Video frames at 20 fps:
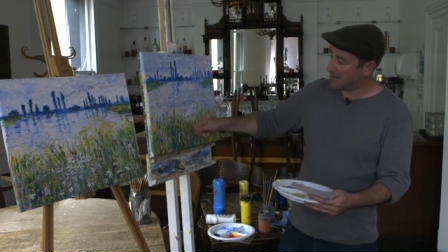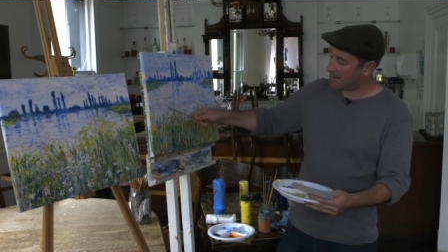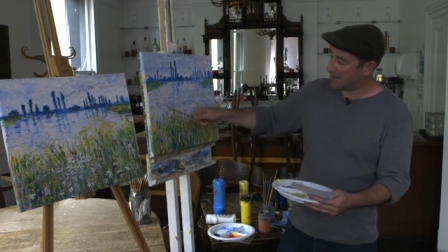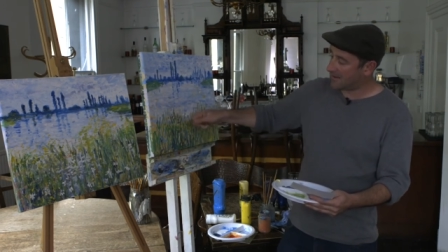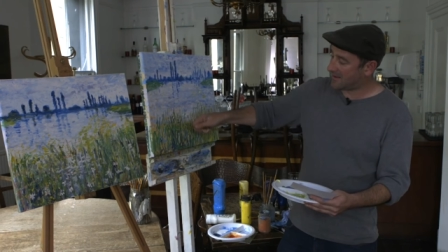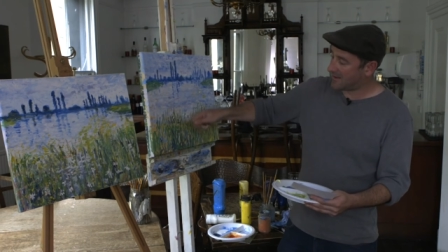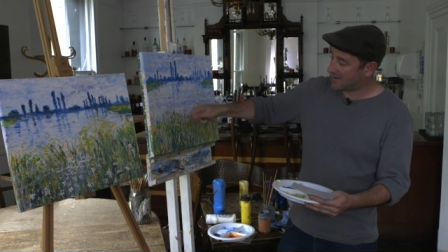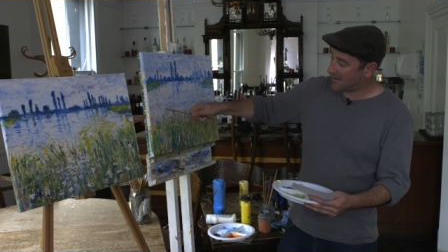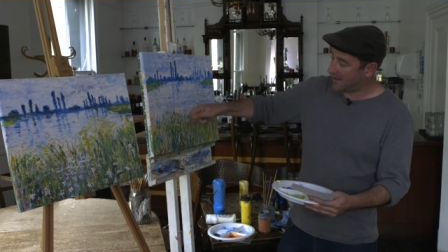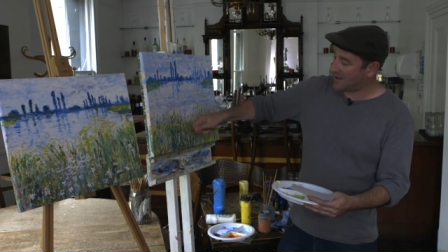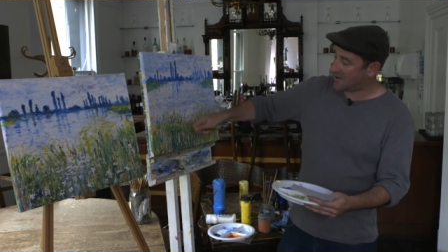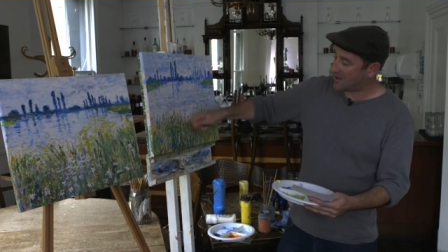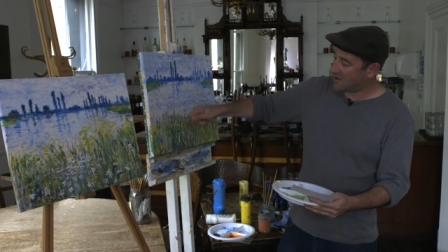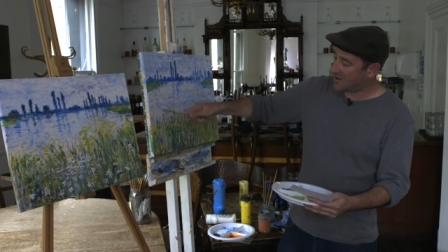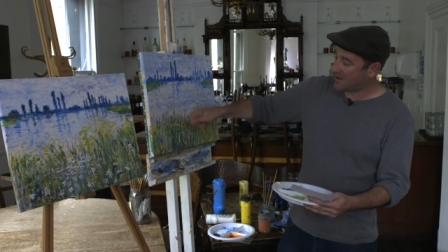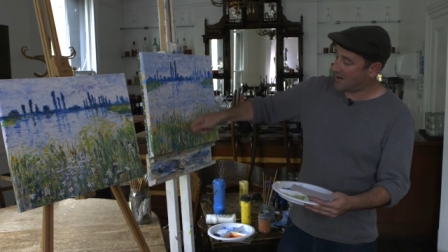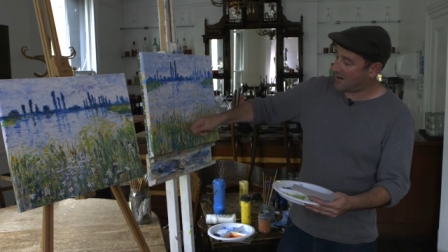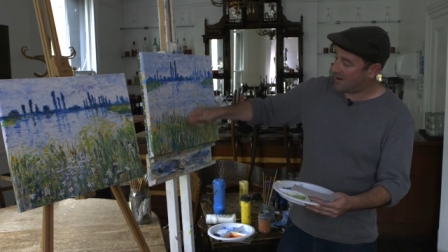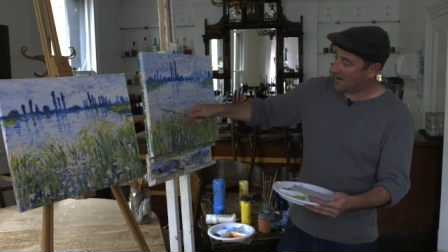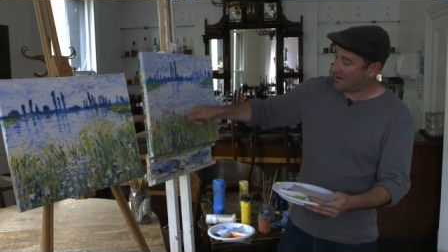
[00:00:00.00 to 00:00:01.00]
the
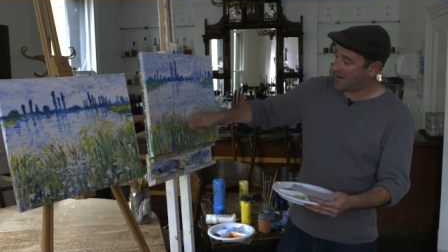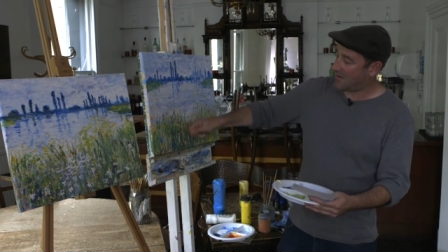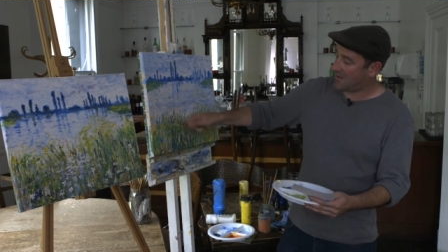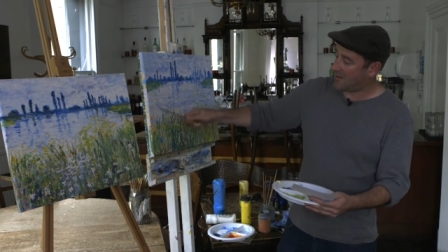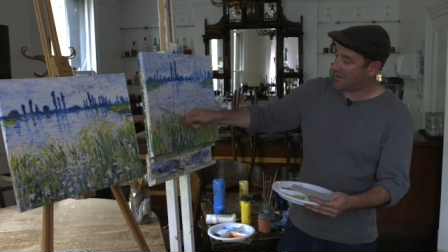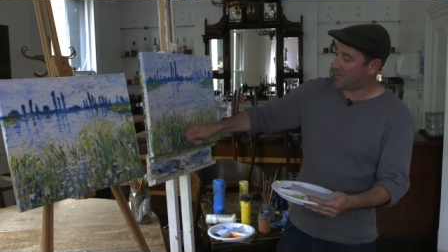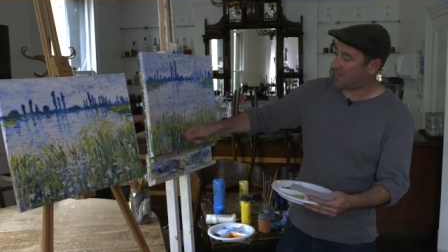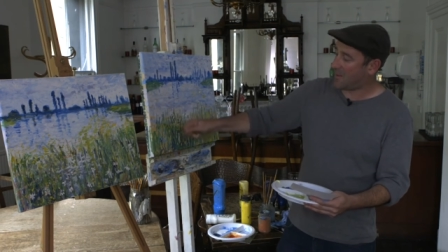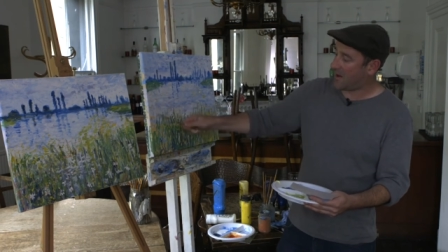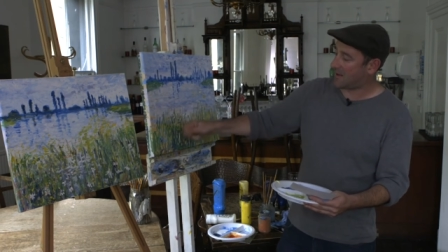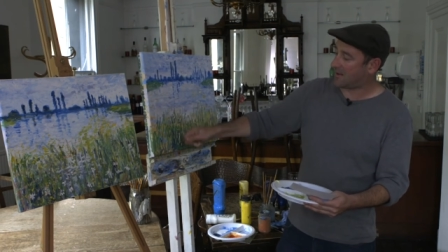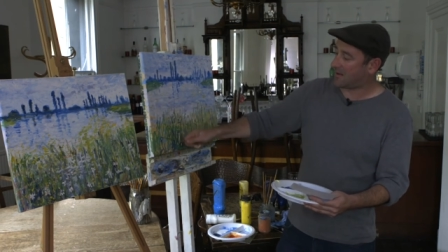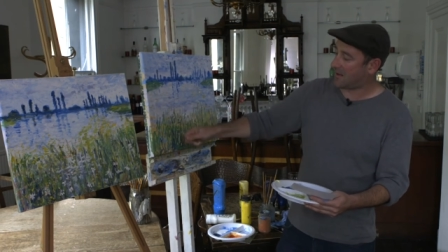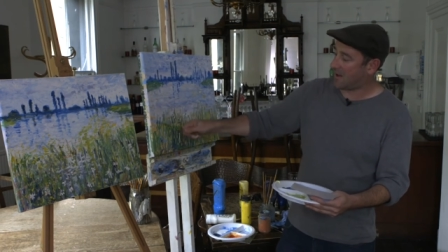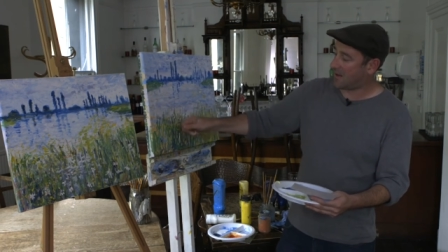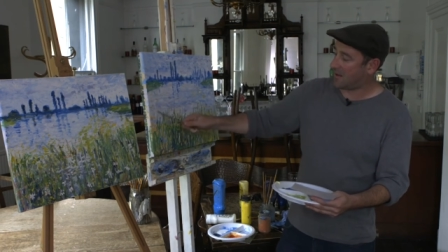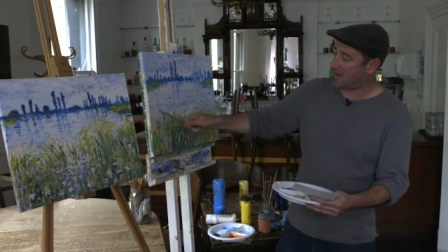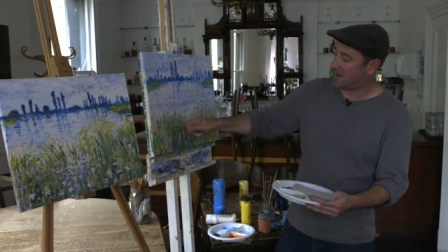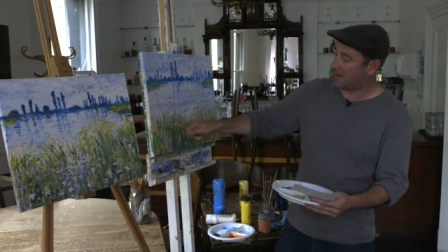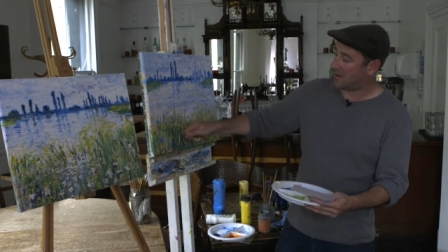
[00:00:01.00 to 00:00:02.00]
sketchier, the
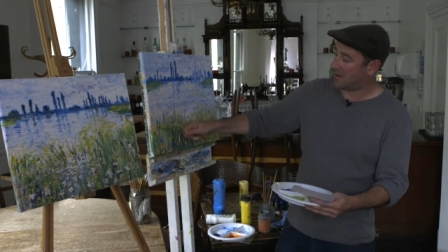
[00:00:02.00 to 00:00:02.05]
better.